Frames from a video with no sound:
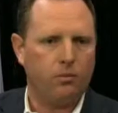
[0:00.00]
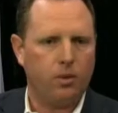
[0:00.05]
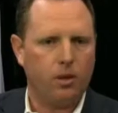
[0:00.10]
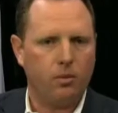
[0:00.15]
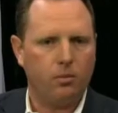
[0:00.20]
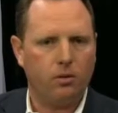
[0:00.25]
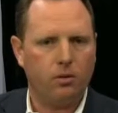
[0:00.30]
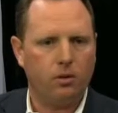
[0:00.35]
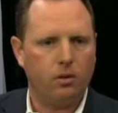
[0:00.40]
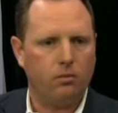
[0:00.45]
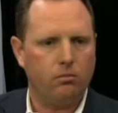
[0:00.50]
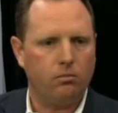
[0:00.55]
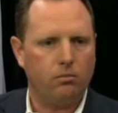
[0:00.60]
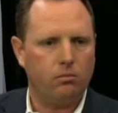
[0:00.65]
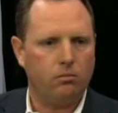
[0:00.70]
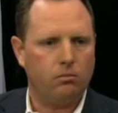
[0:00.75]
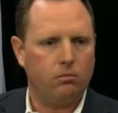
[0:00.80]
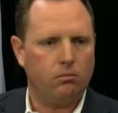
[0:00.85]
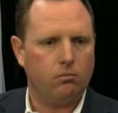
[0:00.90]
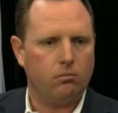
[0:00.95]
people are
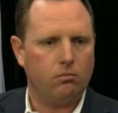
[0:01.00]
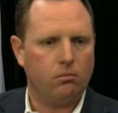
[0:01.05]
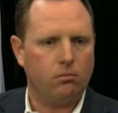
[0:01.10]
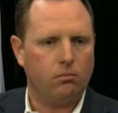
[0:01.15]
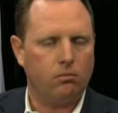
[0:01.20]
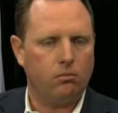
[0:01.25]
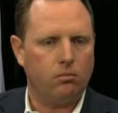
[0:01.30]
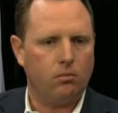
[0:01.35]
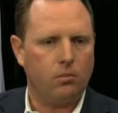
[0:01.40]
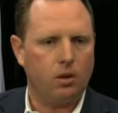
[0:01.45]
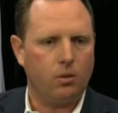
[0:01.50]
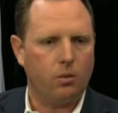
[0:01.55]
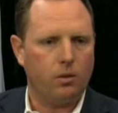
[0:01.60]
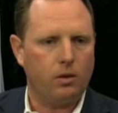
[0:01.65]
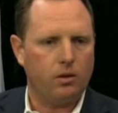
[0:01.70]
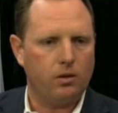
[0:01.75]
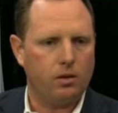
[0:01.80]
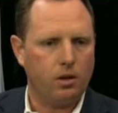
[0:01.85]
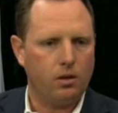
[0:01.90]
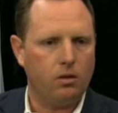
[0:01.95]
whether
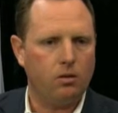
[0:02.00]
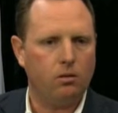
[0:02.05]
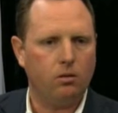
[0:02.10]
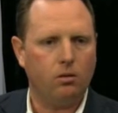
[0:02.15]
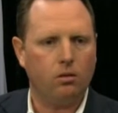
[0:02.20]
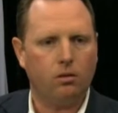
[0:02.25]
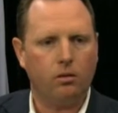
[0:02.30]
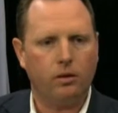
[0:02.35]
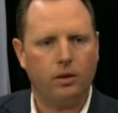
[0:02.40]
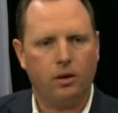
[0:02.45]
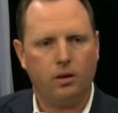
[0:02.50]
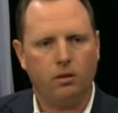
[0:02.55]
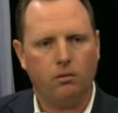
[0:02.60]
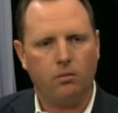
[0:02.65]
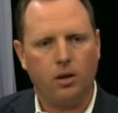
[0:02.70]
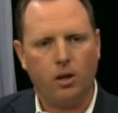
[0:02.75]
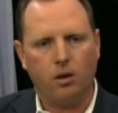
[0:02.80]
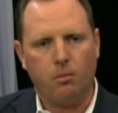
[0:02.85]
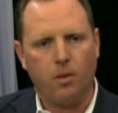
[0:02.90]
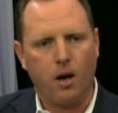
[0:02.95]
they're single or in
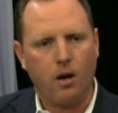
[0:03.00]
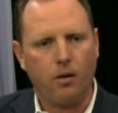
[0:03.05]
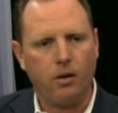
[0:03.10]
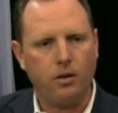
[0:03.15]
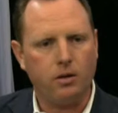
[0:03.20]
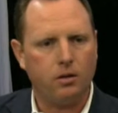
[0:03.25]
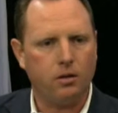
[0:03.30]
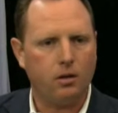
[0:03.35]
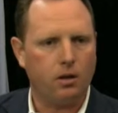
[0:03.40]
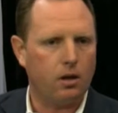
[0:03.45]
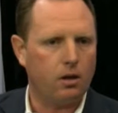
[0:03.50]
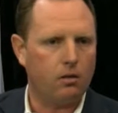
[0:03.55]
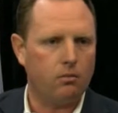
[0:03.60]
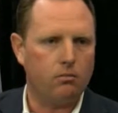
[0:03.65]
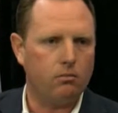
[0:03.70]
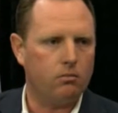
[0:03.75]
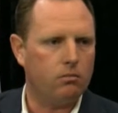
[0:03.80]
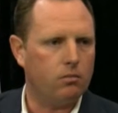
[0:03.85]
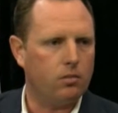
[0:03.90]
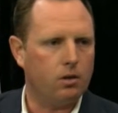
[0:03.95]
a marriage and
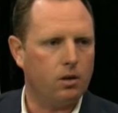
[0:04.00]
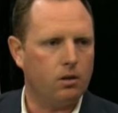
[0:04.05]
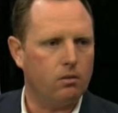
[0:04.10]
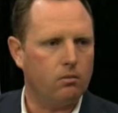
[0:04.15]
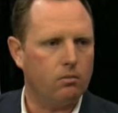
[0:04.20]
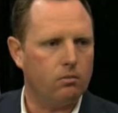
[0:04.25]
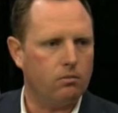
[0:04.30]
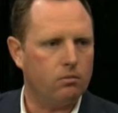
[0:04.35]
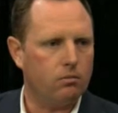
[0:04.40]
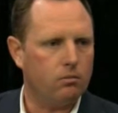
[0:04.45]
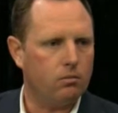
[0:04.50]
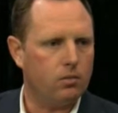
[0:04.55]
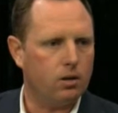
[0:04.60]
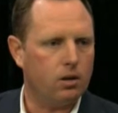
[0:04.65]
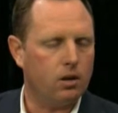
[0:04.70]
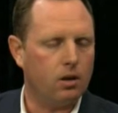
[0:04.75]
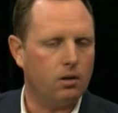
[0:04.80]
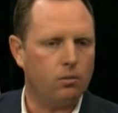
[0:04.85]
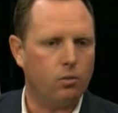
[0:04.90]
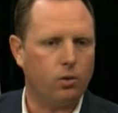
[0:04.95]

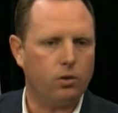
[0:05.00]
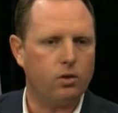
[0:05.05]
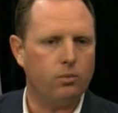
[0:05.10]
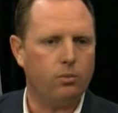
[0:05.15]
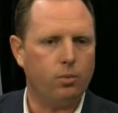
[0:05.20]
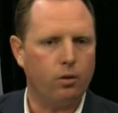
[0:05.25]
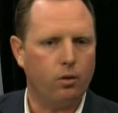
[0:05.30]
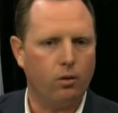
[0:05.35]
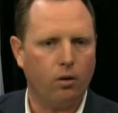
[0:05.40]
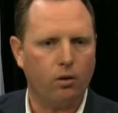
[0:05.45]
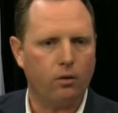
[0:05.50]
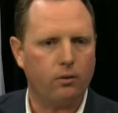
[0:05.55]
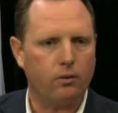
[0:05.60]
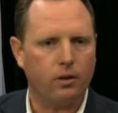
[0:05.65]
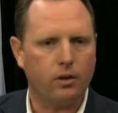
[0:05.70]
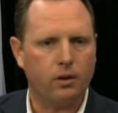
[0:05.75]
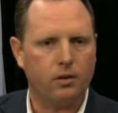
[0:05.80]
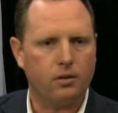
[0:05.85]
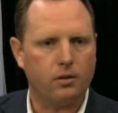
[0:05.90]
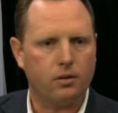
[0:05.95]
they're watching
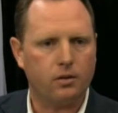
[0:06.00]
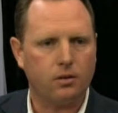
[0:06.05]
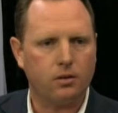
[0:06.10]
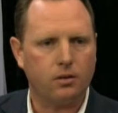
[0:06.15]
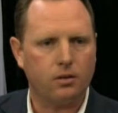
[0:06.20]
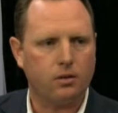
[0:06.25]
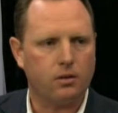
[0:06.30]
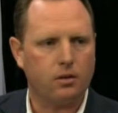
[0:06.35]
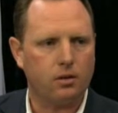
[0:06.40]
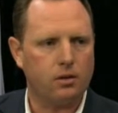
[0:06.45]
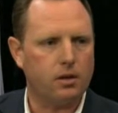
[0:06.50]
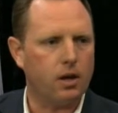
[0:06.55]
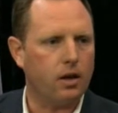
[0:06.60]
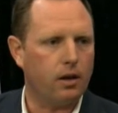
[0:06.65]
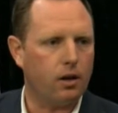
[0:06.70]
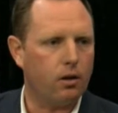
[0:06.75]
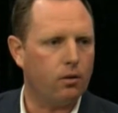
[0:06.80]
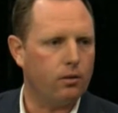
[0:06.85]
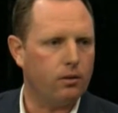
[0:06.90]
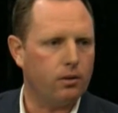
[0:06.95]
pornography, it's
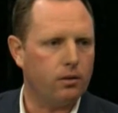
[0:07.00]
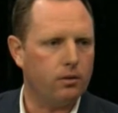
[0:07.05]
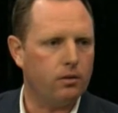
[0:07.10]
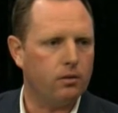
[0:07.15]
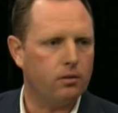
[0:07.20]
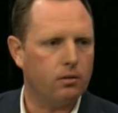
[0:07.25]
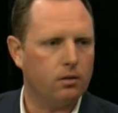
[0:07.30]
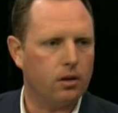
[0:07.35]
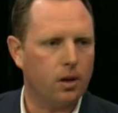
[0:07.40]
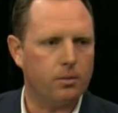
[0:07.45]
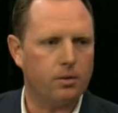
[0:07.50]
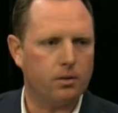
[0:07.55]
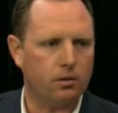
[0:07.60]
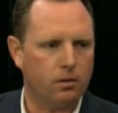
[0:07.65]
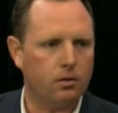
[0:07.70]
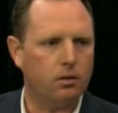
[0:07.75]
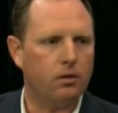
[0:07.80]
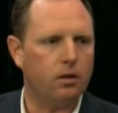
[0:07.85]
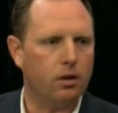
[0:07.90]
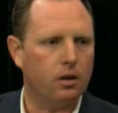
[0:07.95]
unhealthy.
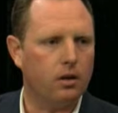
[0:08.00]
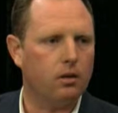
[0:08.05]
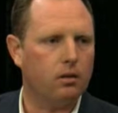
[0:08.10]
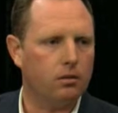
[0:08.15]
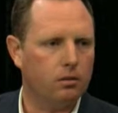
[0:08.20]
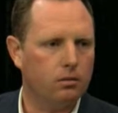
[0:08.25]
Absolutely,